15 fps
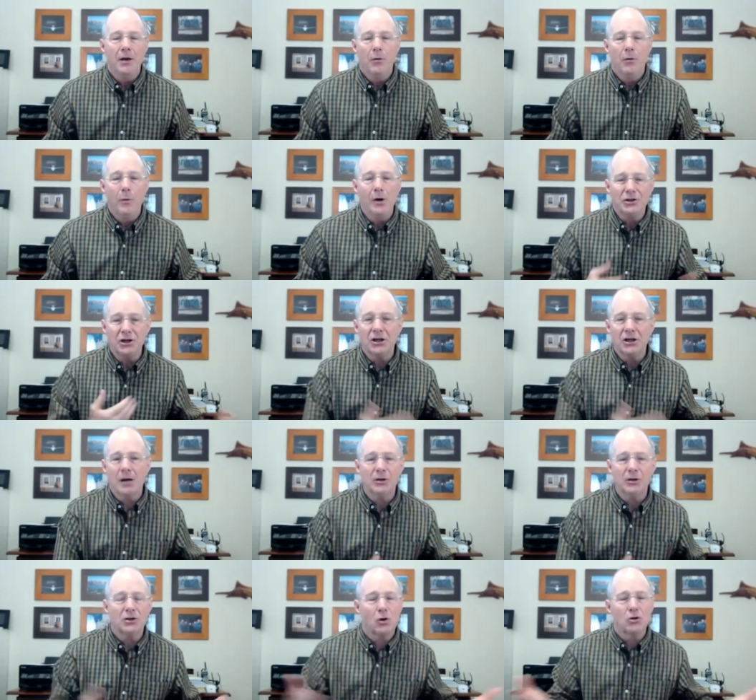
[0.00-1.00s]
we want you to
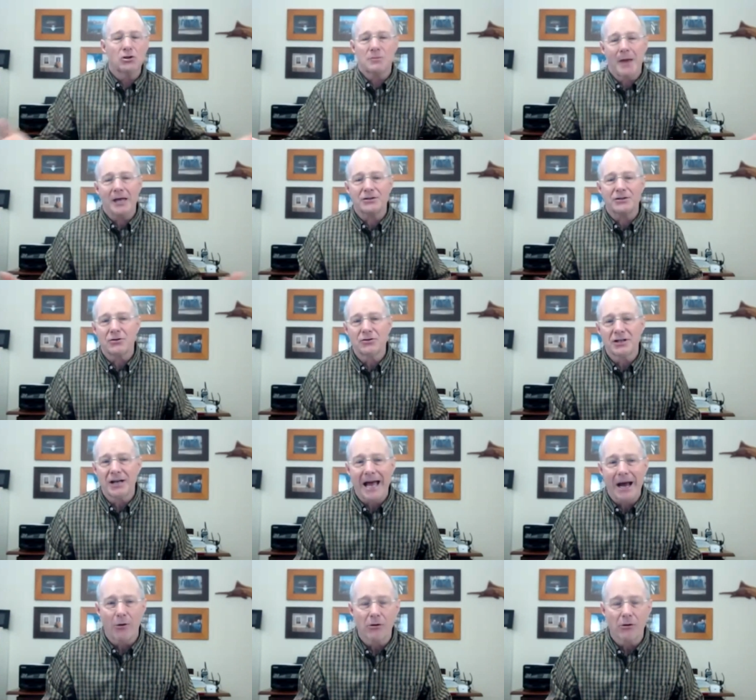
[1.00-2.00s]
come to toastmasters an
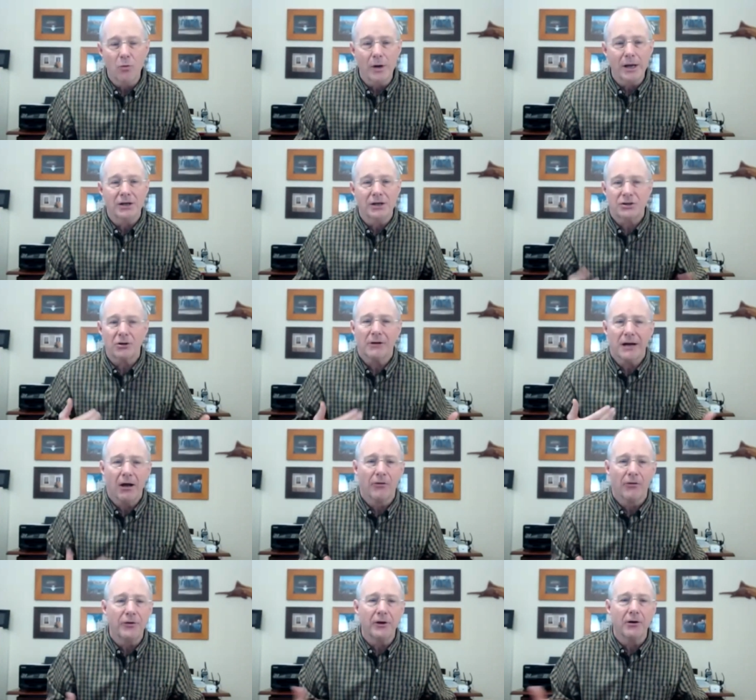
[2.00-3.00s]
hour a week so you're
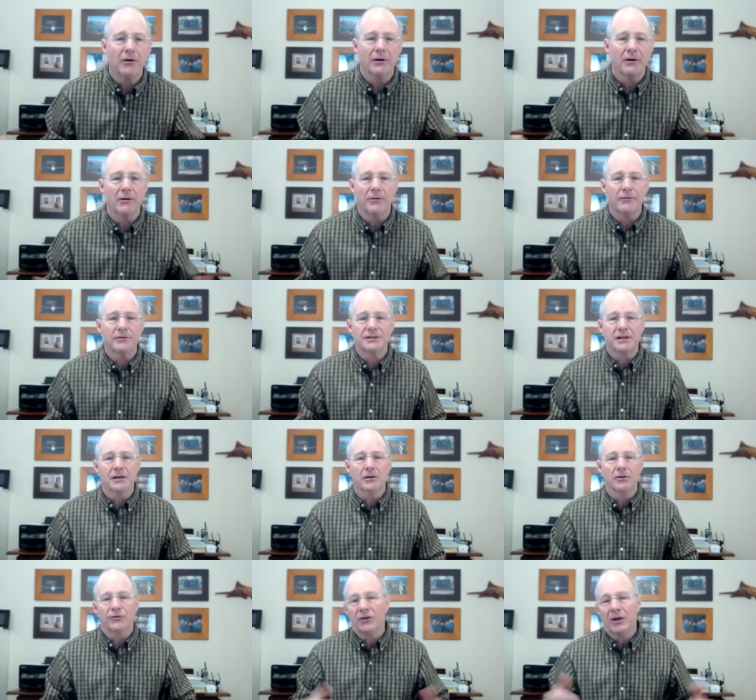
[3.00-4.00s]
healthier in your other
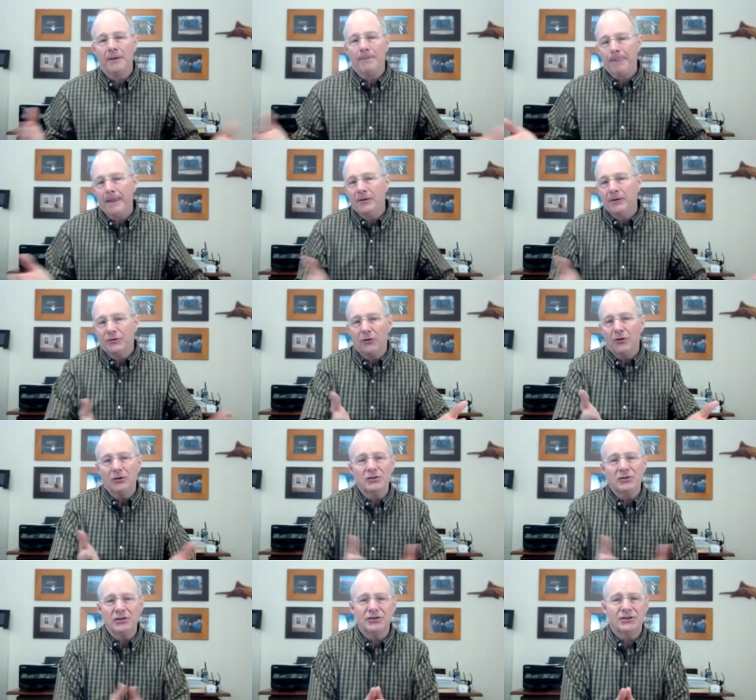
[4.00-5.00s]
skills so
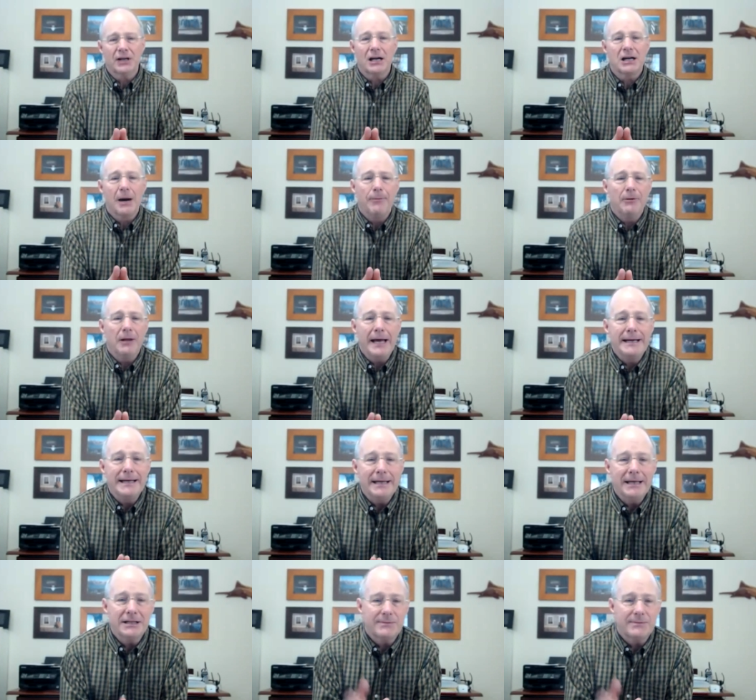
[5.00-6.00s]
there's just a couple
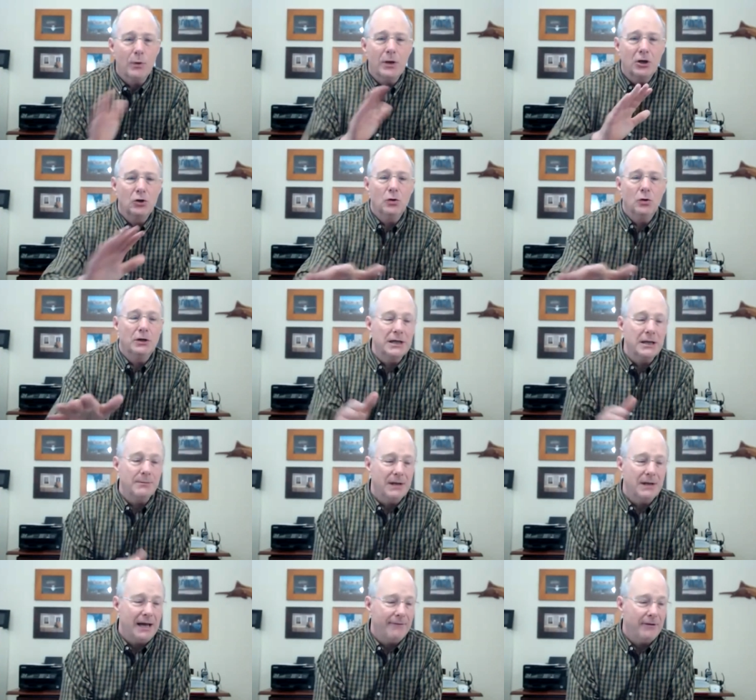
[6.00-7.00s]
ideas we can do a
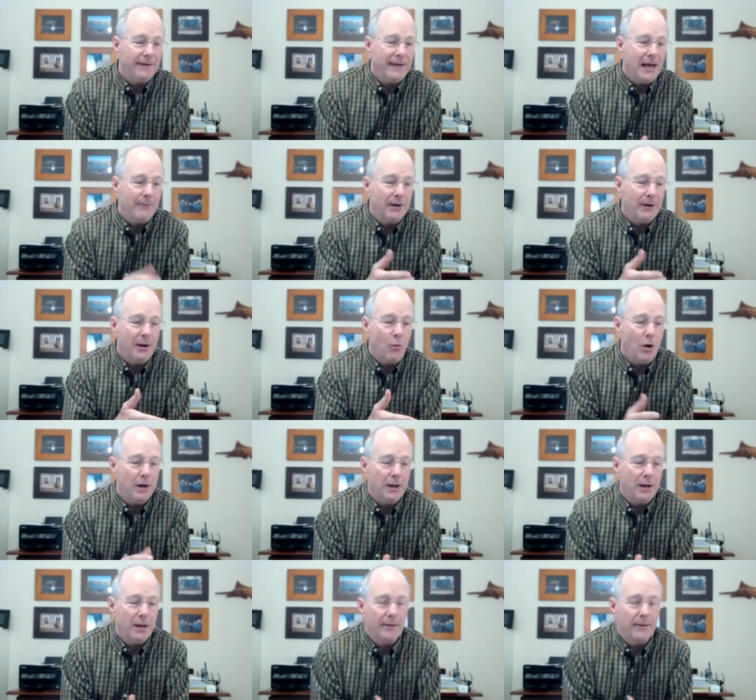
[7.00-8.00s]
deep dive on that but i want
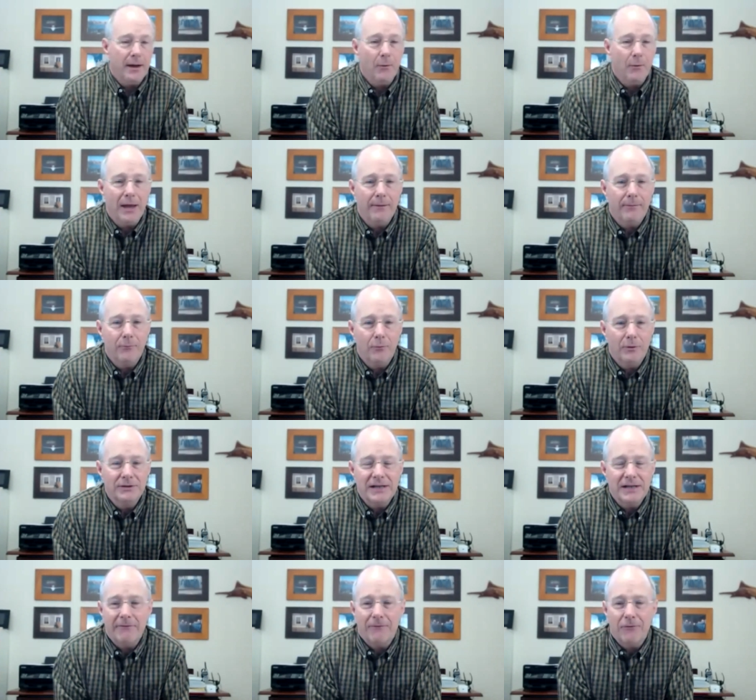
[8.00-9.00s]
to uh, we we
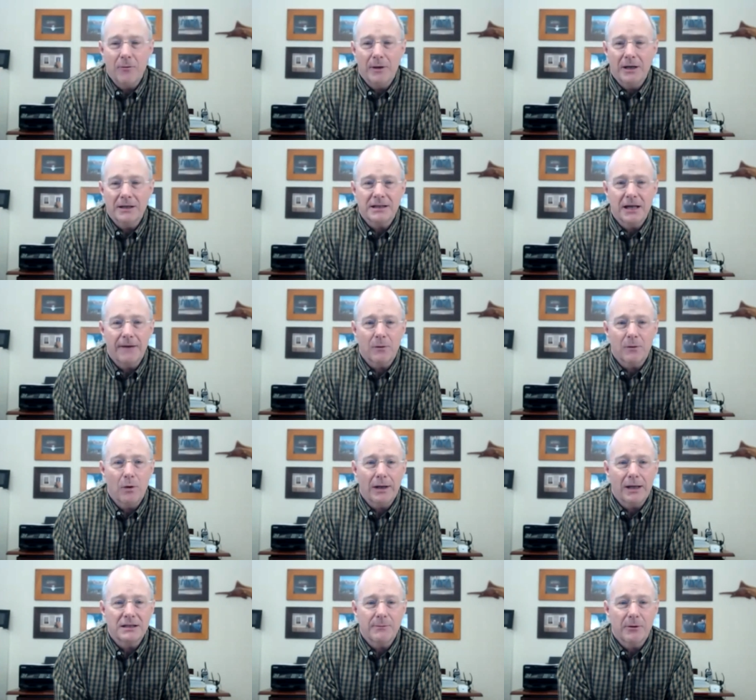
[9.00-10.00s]
just have a few minutes left i want
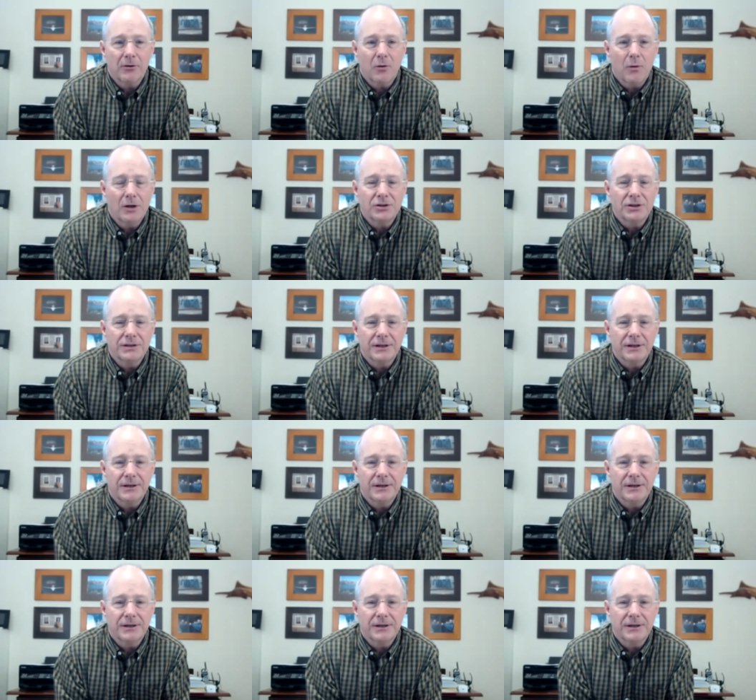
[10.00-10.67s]
to get some other questions